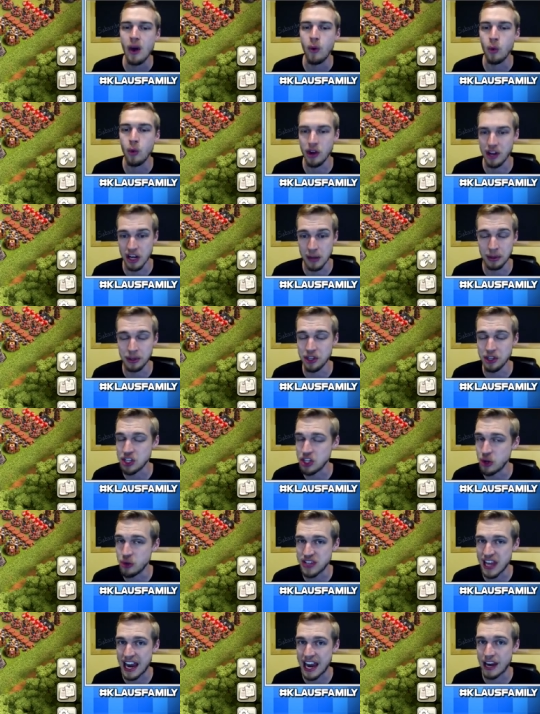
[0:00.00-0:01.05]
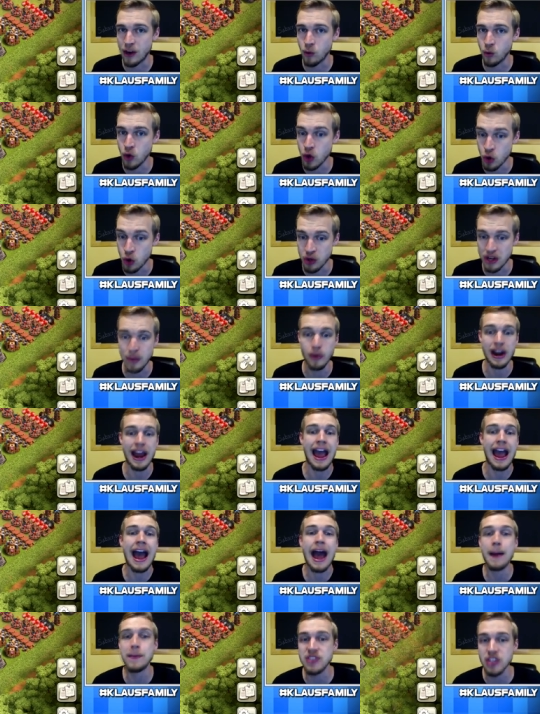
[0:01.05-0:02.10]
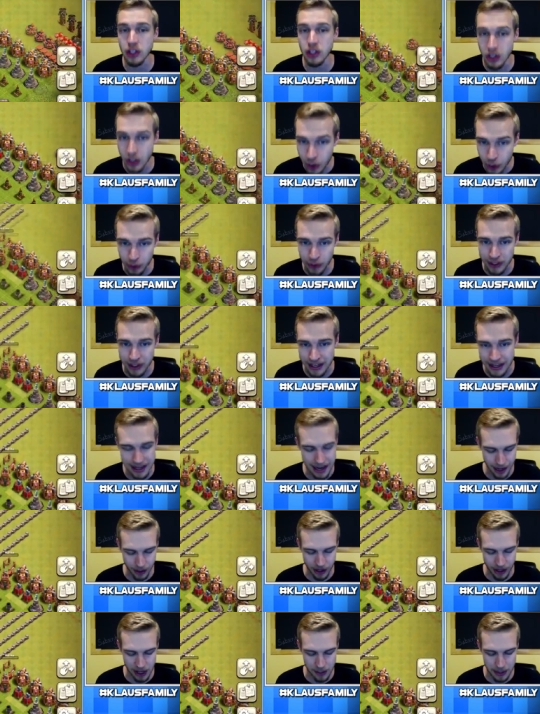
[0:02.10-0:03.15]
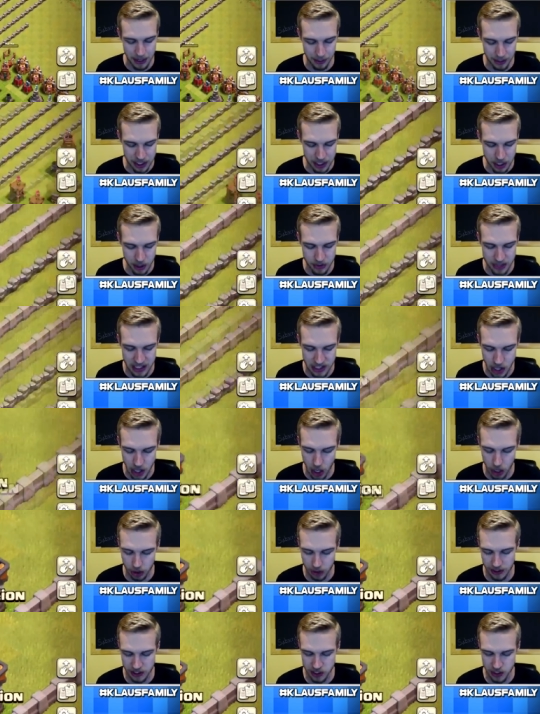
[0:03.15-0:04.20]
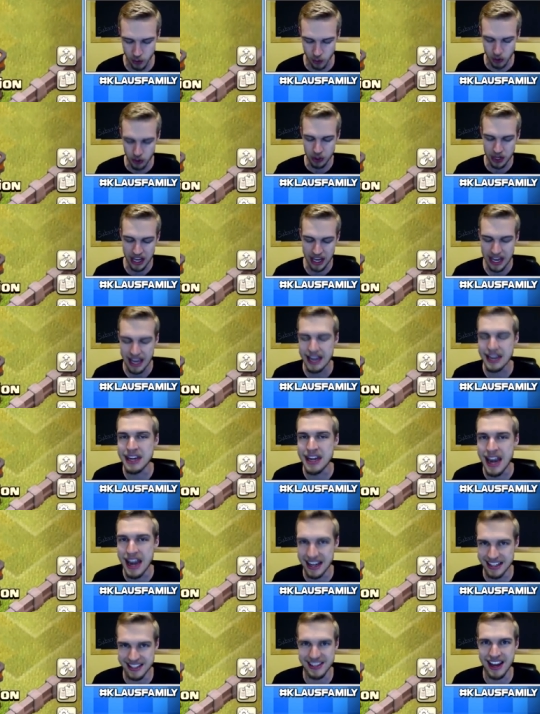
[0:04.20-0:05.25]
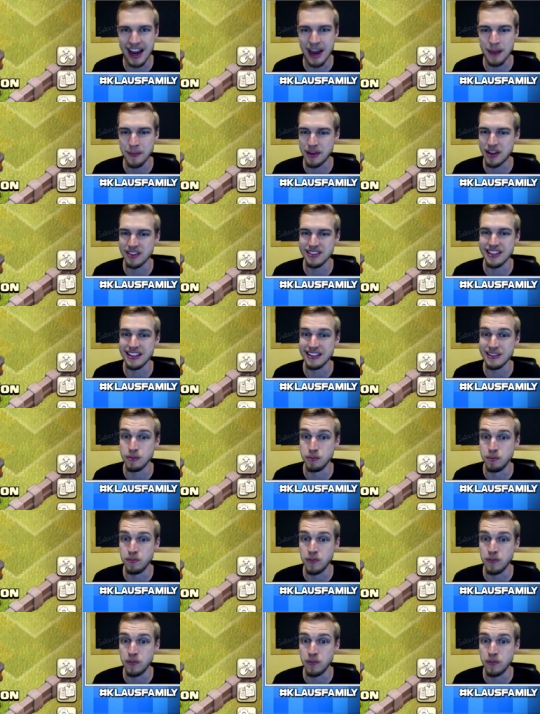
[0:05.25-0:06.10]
we're going to be able to use a rune, and we're absolutely going to be able to use a dark elixir rune next time because this